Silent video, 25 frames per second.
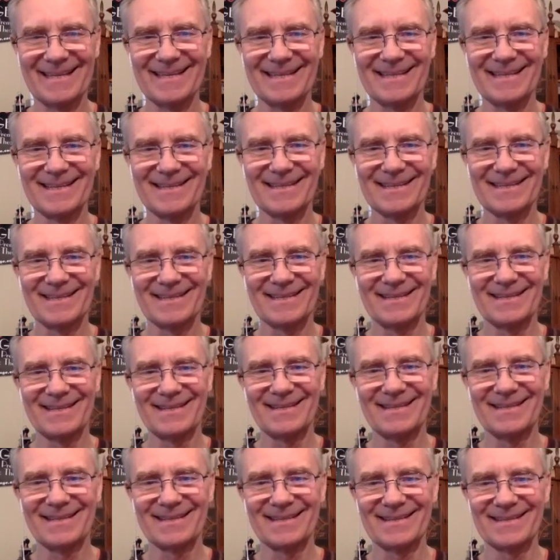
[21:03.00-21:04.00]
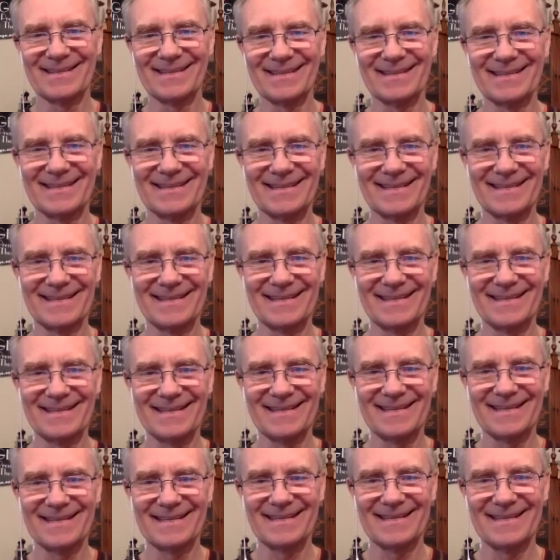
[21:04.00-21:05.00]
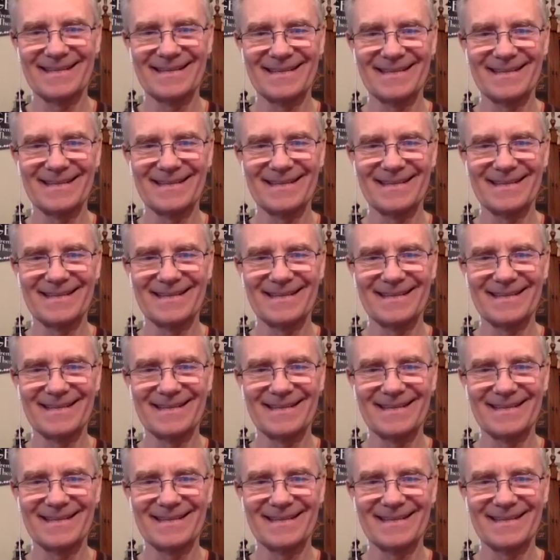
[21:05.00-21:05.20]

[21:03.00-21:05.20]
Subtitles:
The person shown says nothing.